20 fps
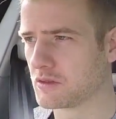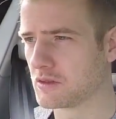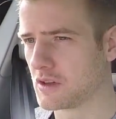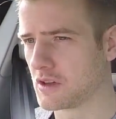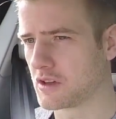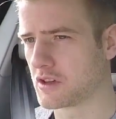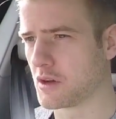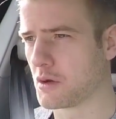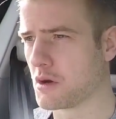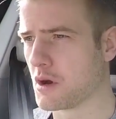
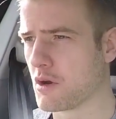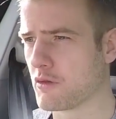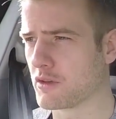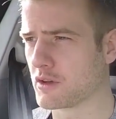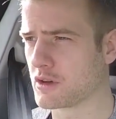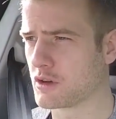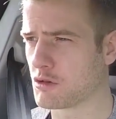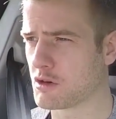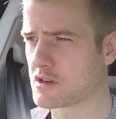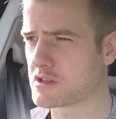I'm going
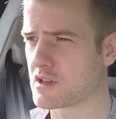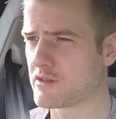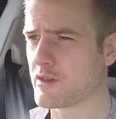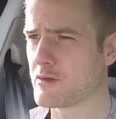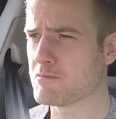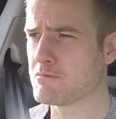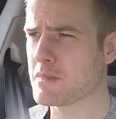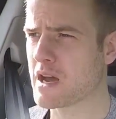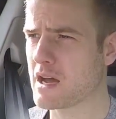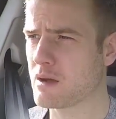over the crest of
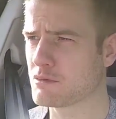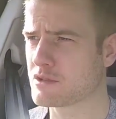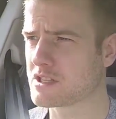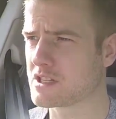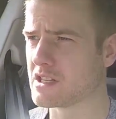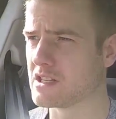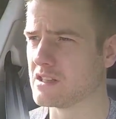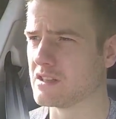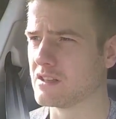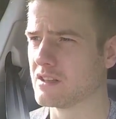a
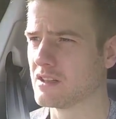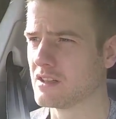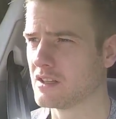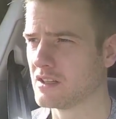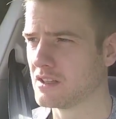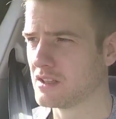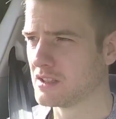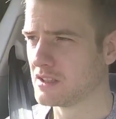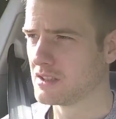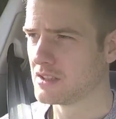mountain.
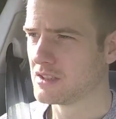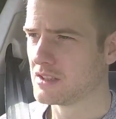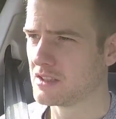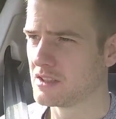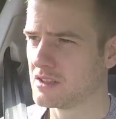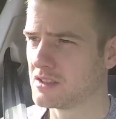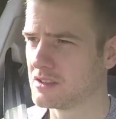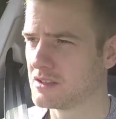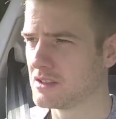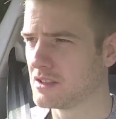
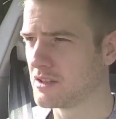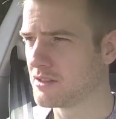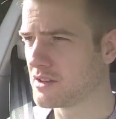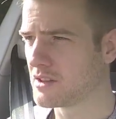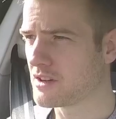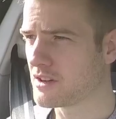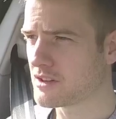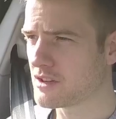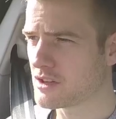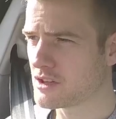I
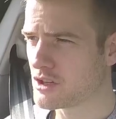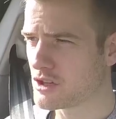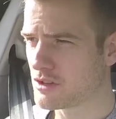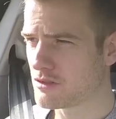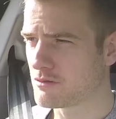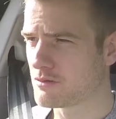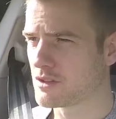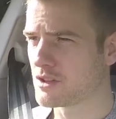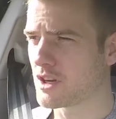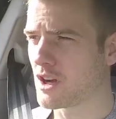think I could
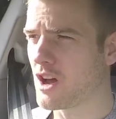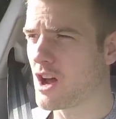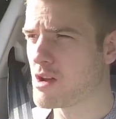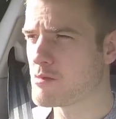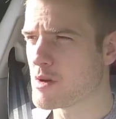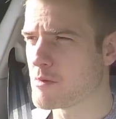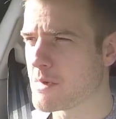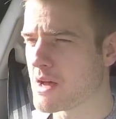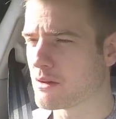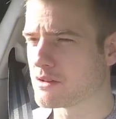
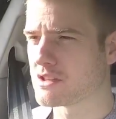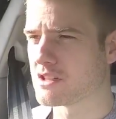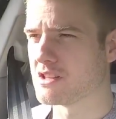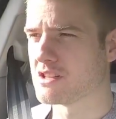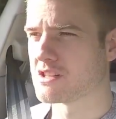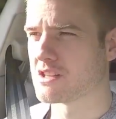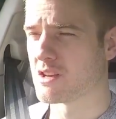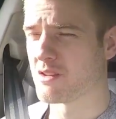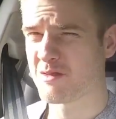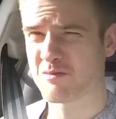climb a mountain.
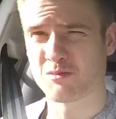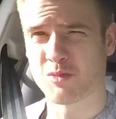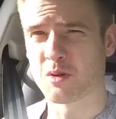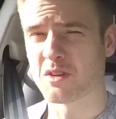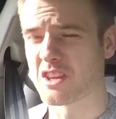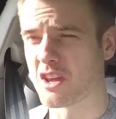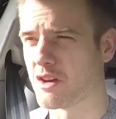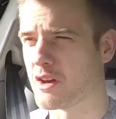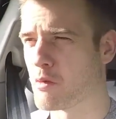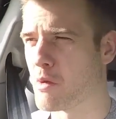This is
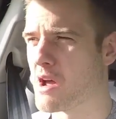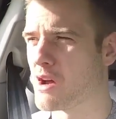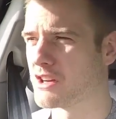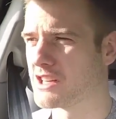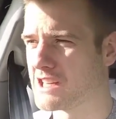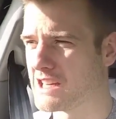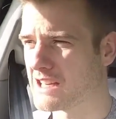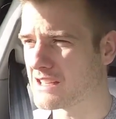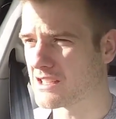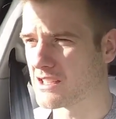probably the only way
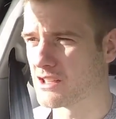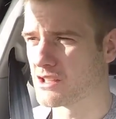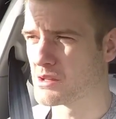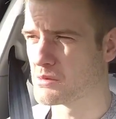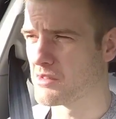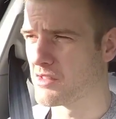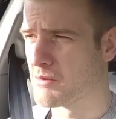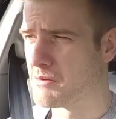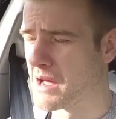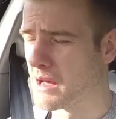I'd get to the
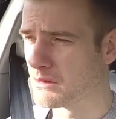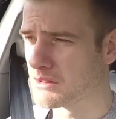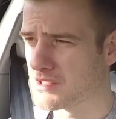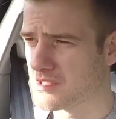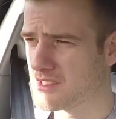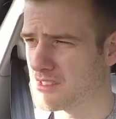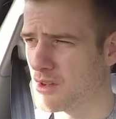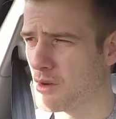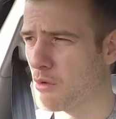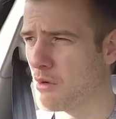top of a
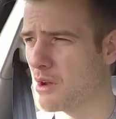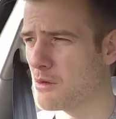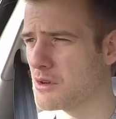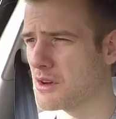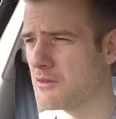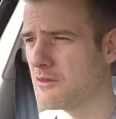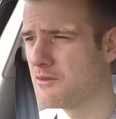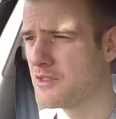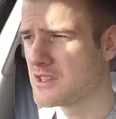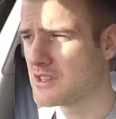mountain. There's no way I'm
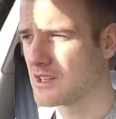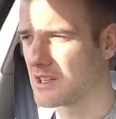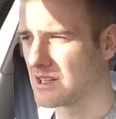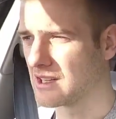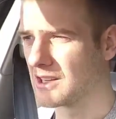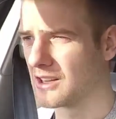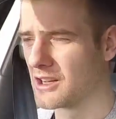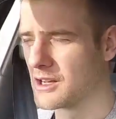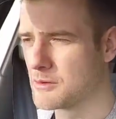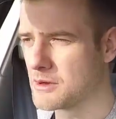going to
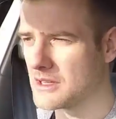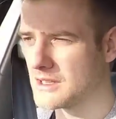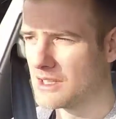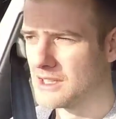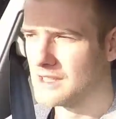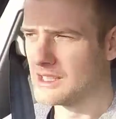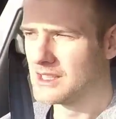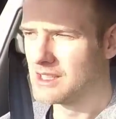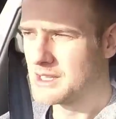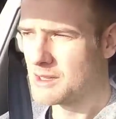physically climb it,
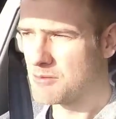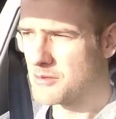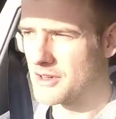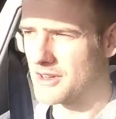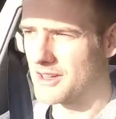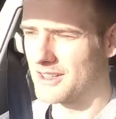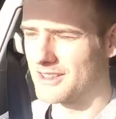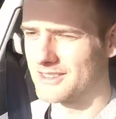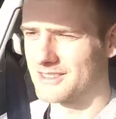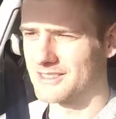
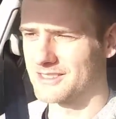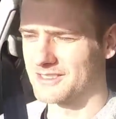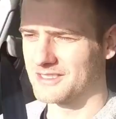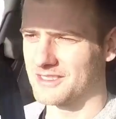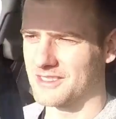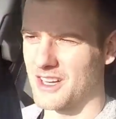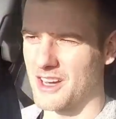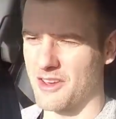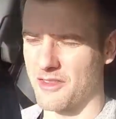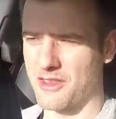but
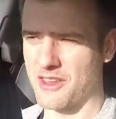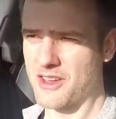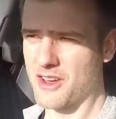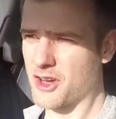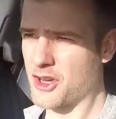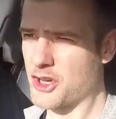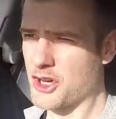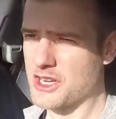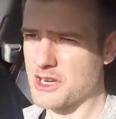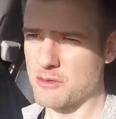I think
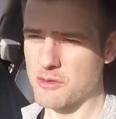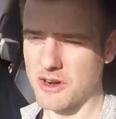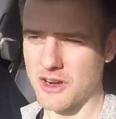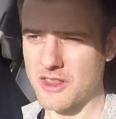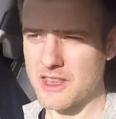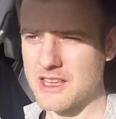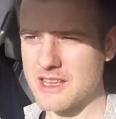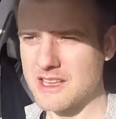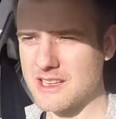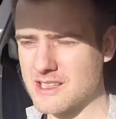I could in one
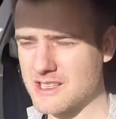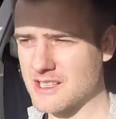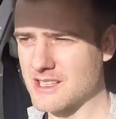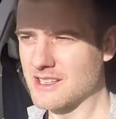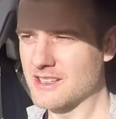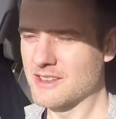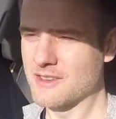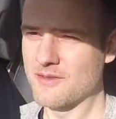of these.